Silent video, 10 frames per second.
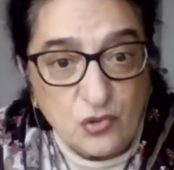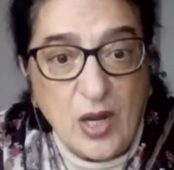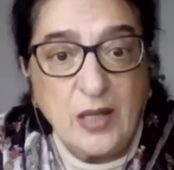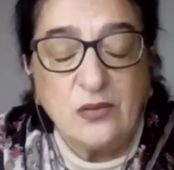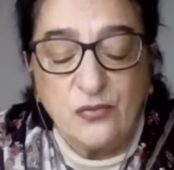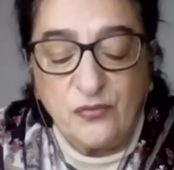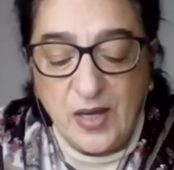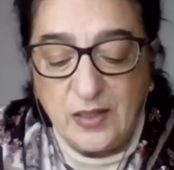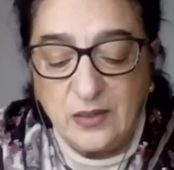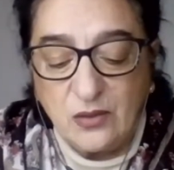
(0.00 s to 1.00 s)
try to
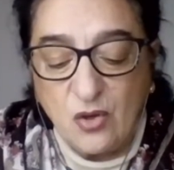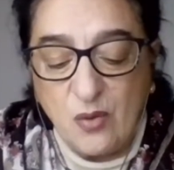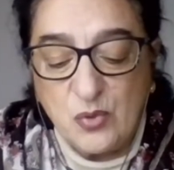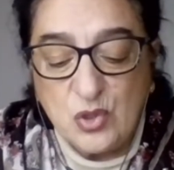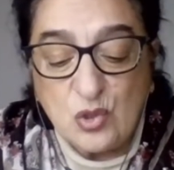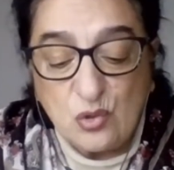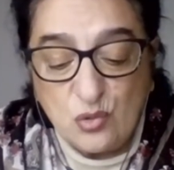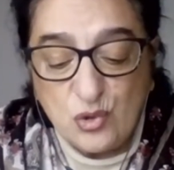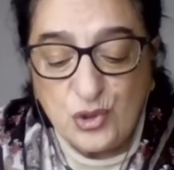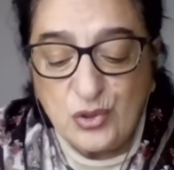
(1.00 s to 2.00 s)
find the common
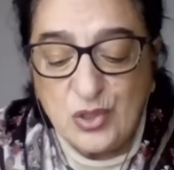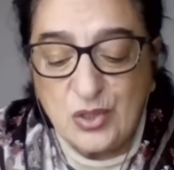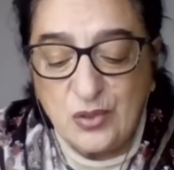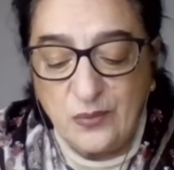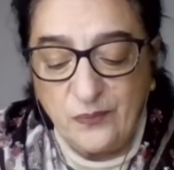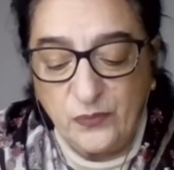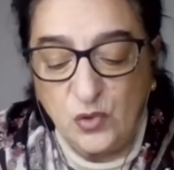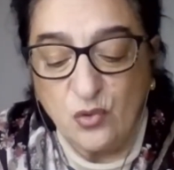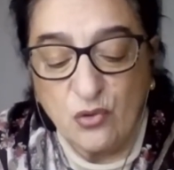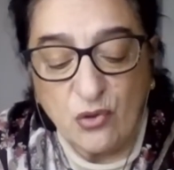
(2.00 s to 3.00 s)
solutions
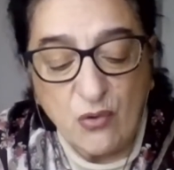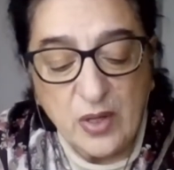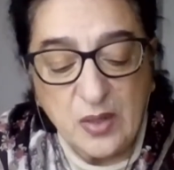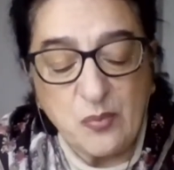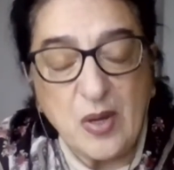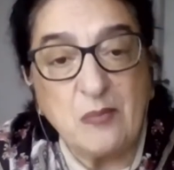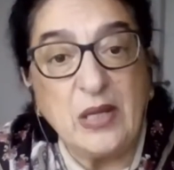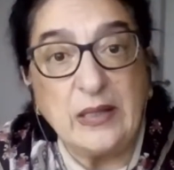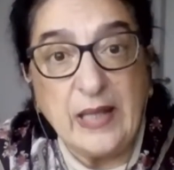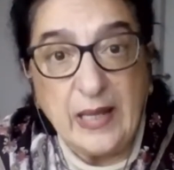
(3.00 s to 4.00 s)
to growing
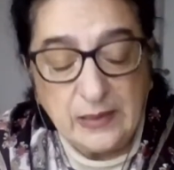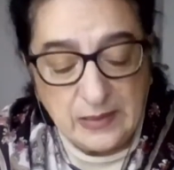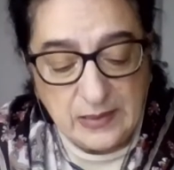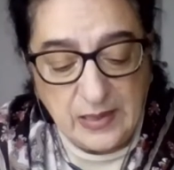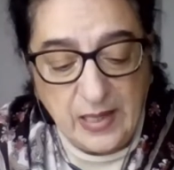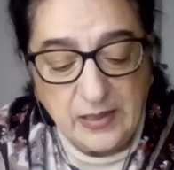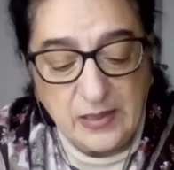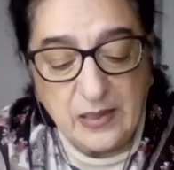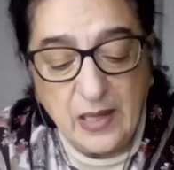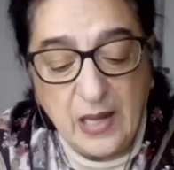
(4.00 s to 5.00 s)
public debts
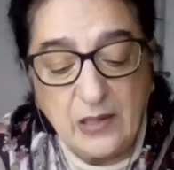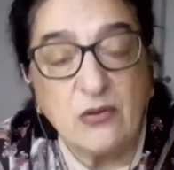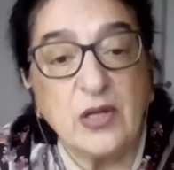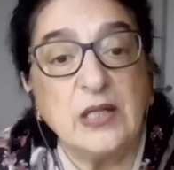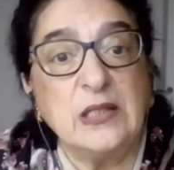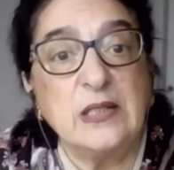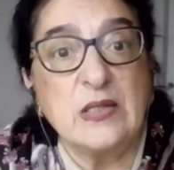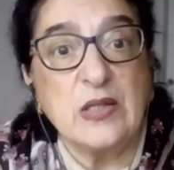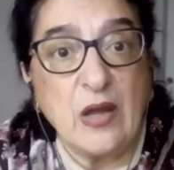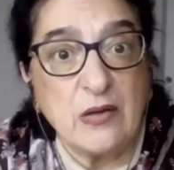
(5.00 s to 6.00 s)
and allocating
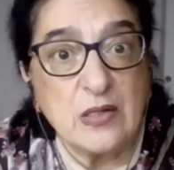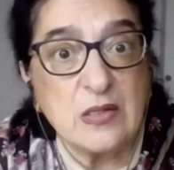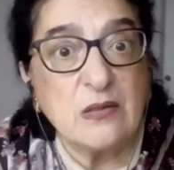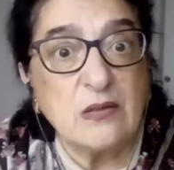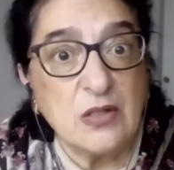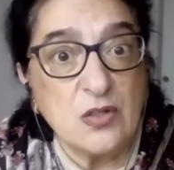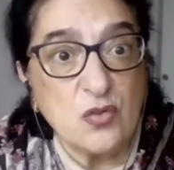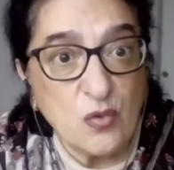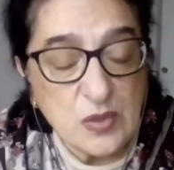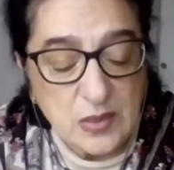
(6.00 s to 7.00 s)
scarce
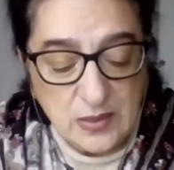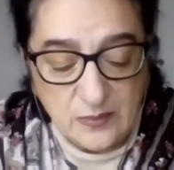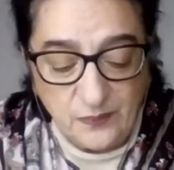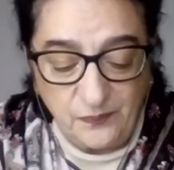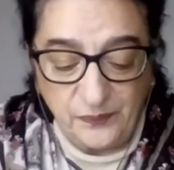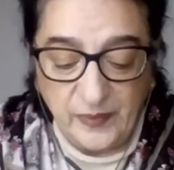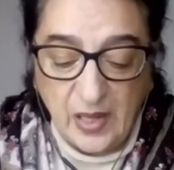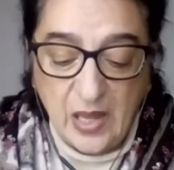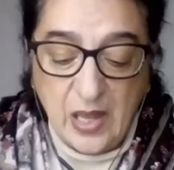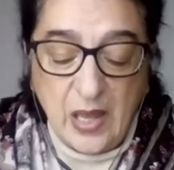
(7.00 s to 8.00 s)
resources.
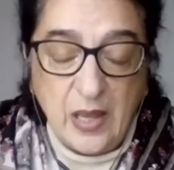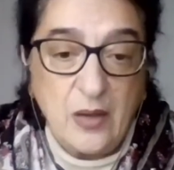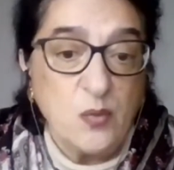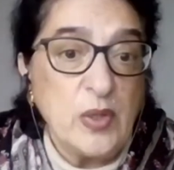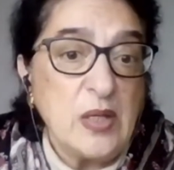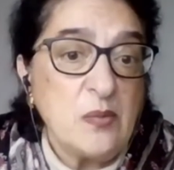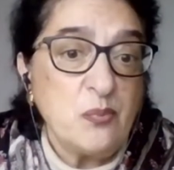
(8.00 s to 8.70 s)
We